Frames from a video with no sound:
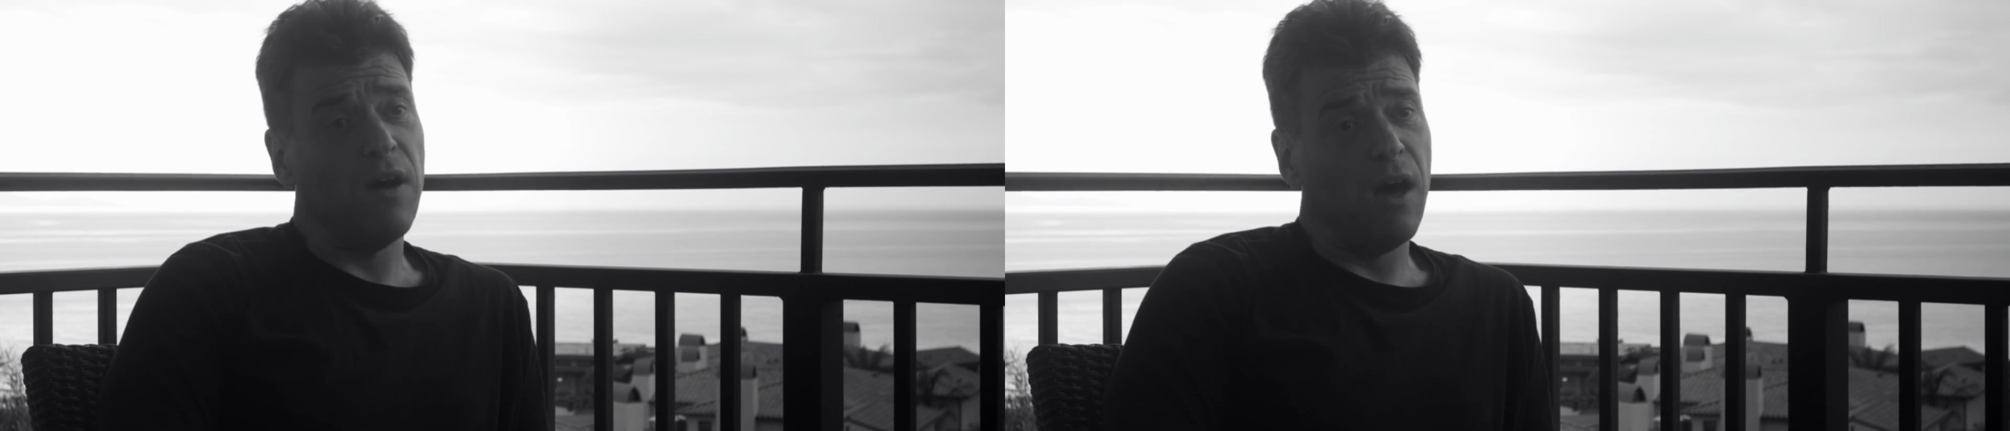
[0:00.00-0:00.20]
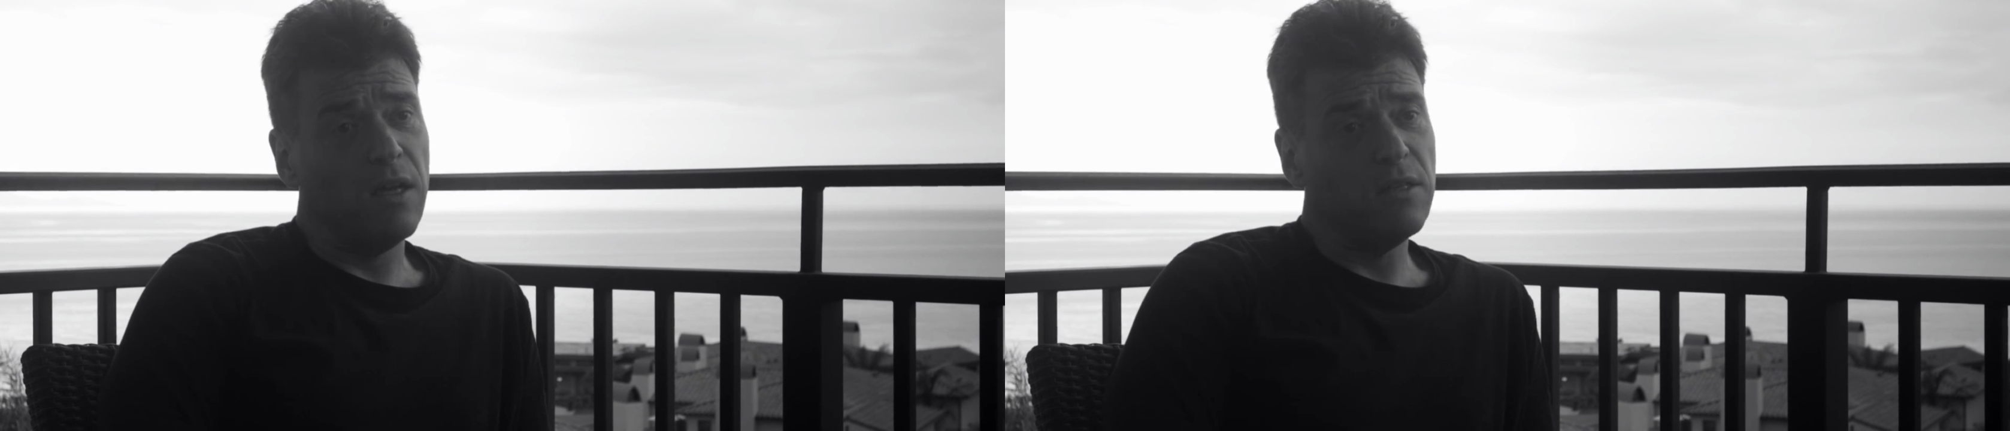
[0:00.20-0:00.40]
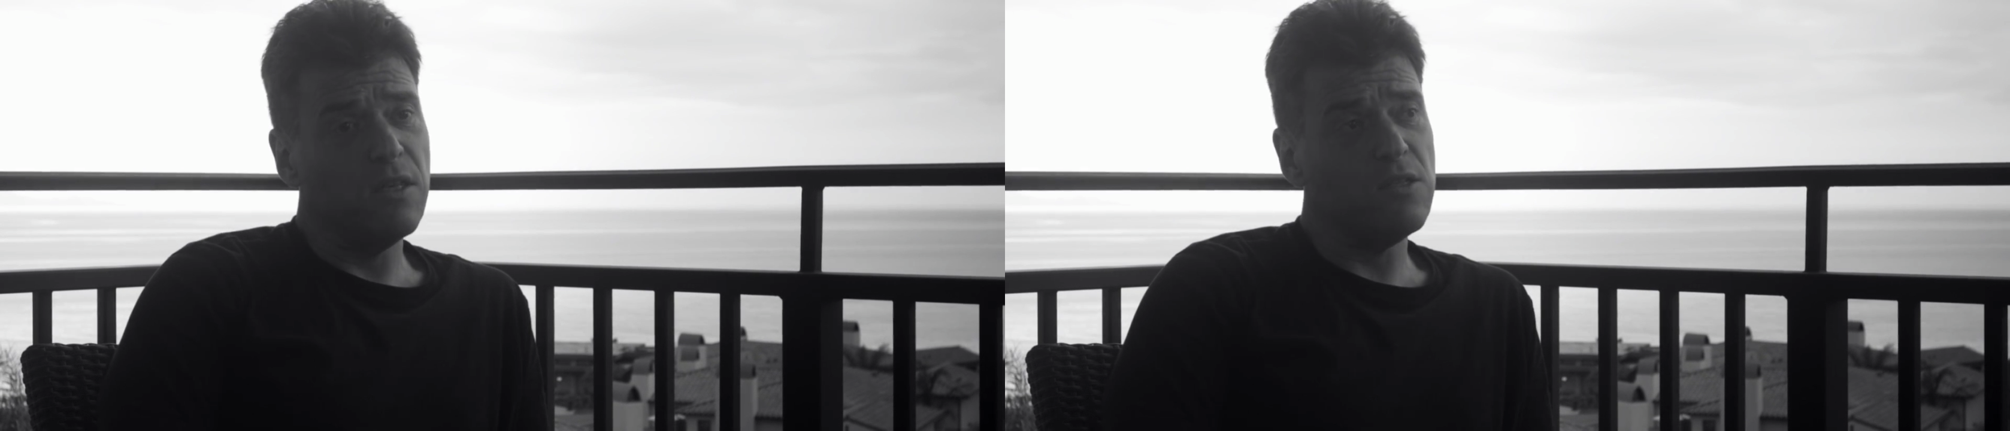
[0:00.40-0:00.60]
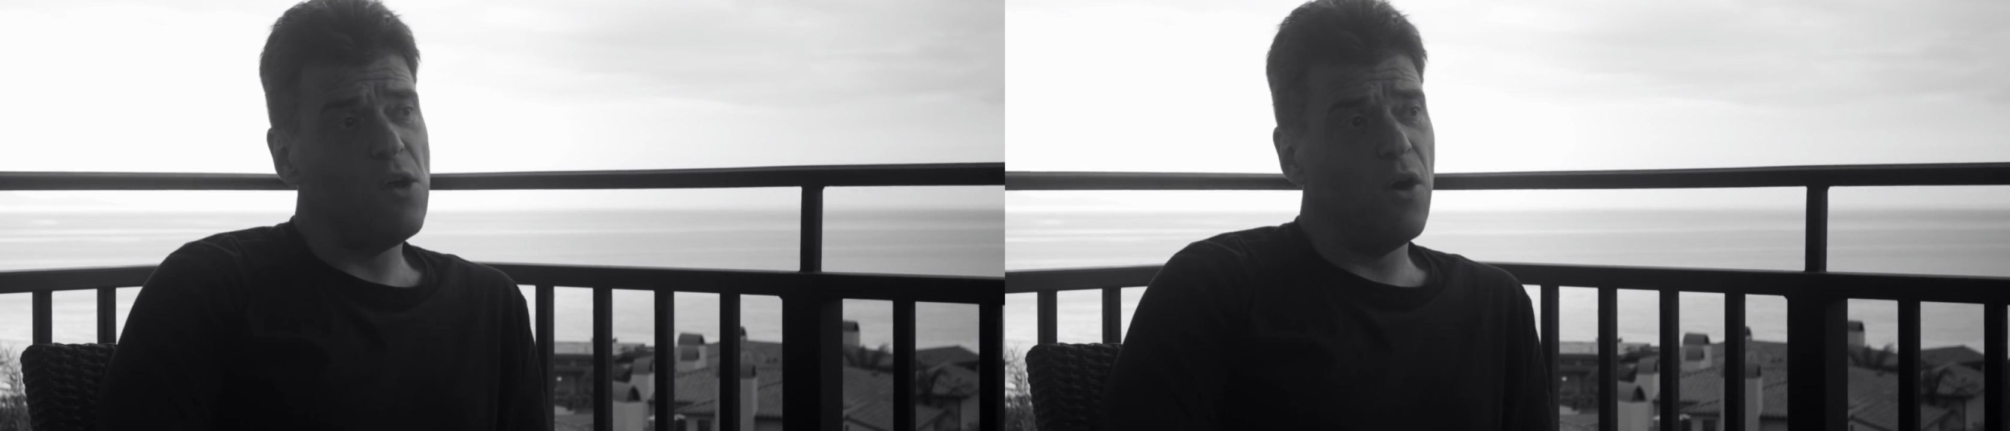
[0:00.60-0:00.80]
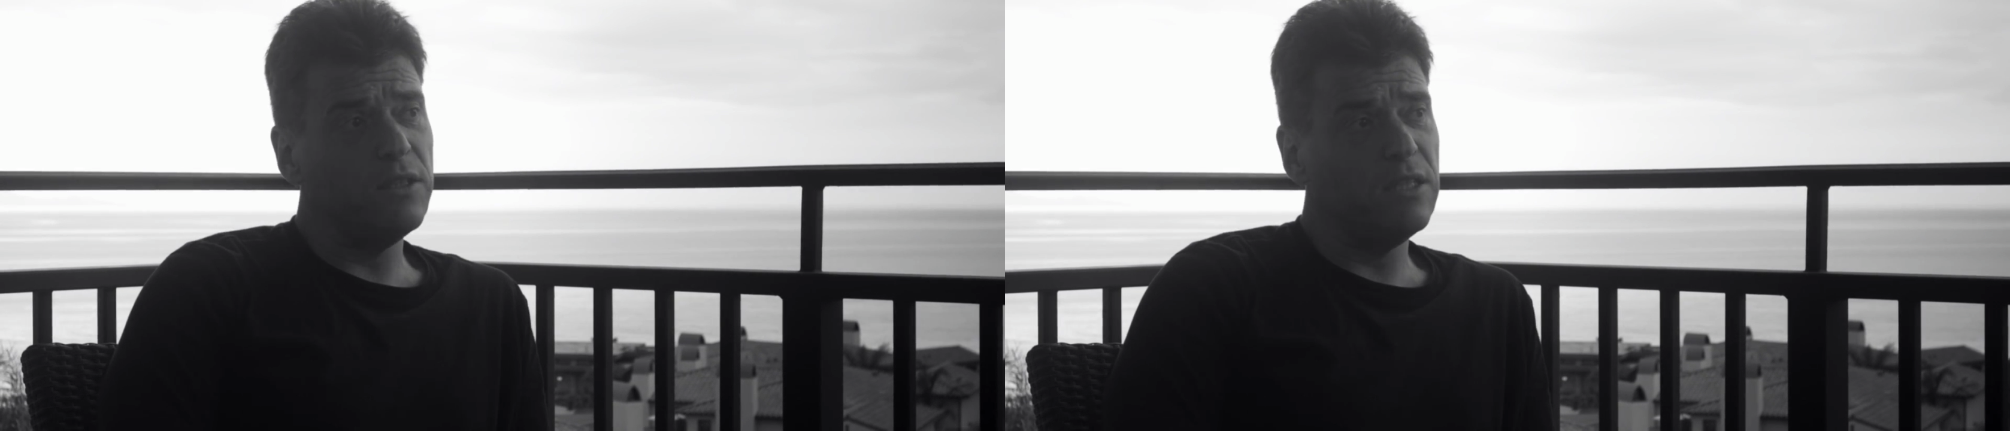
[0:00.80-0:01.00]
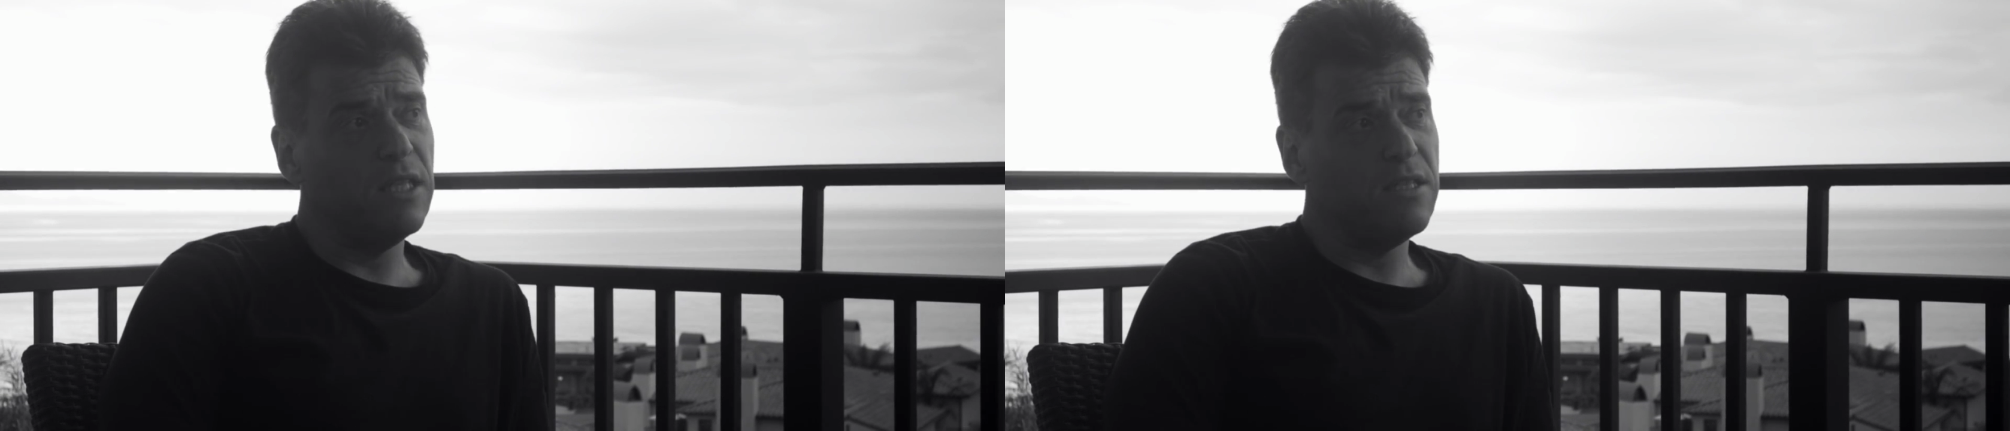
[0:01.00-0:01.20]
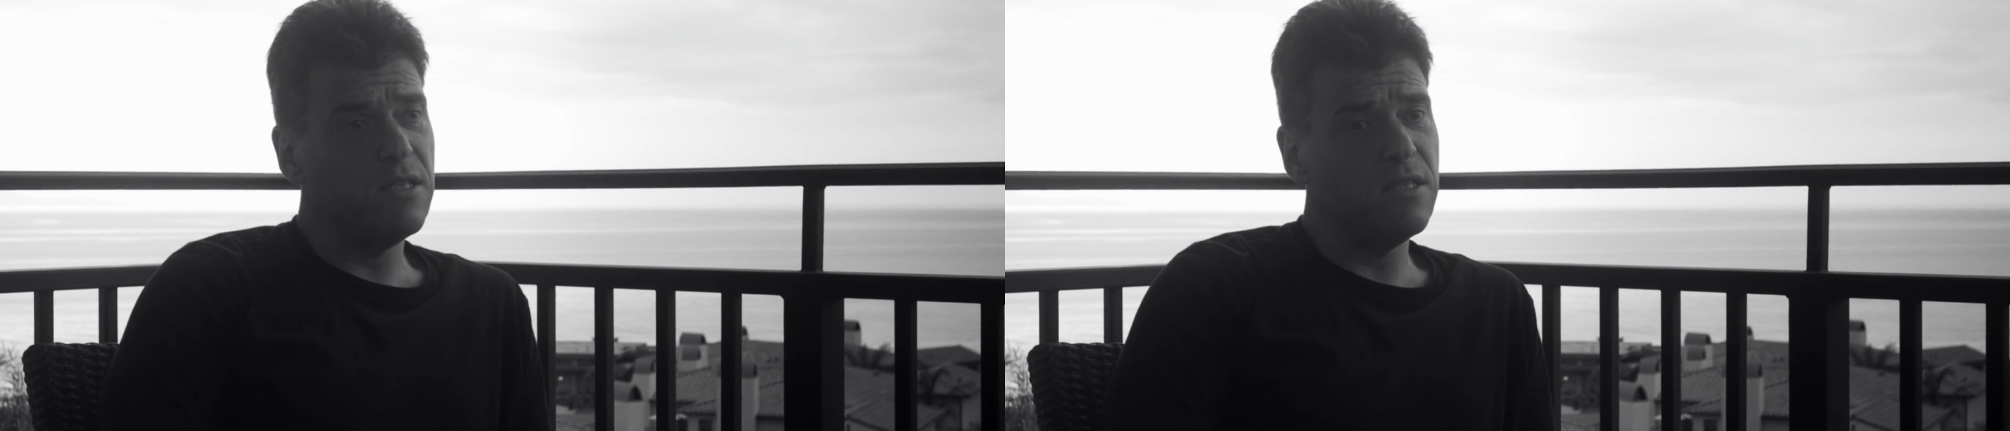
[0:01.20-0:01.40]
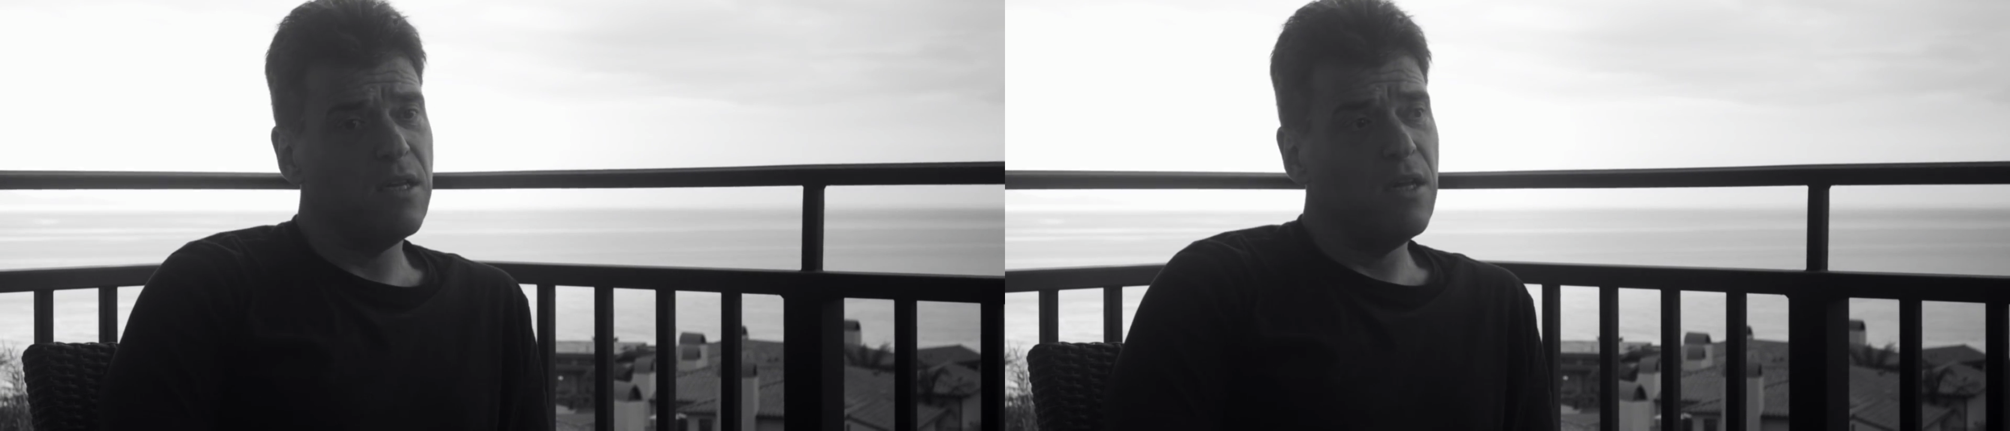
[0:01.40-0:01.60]
art as long as
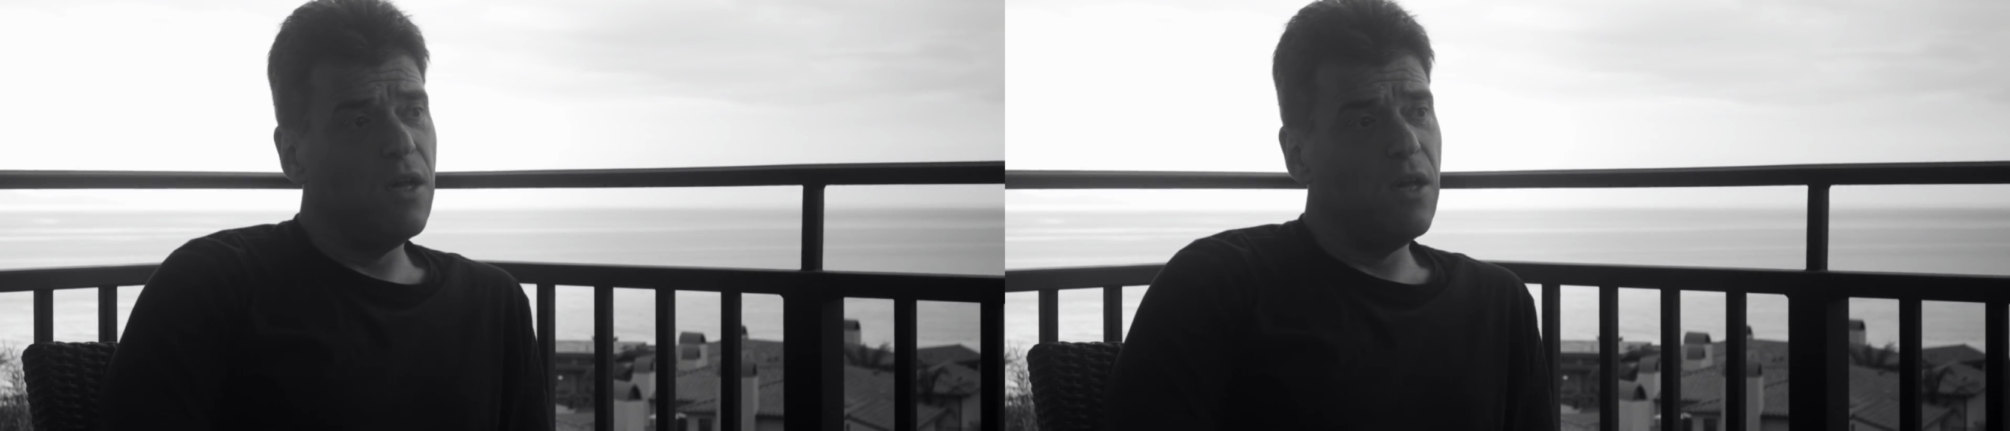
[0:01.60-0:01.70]
it's